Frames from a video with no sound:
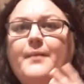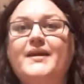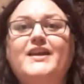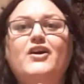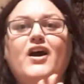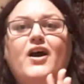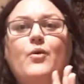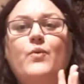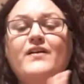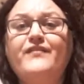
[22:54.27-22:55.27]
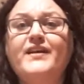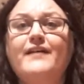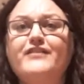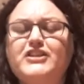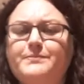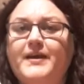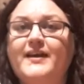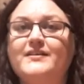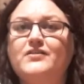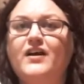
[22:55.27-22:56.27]
I mean, one thing I
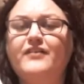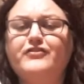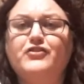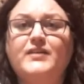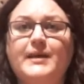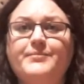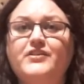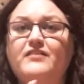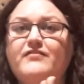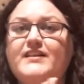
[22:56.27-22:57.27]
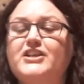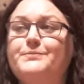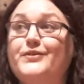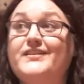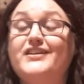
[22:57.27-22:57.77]
respect after I saw the episode and read this book,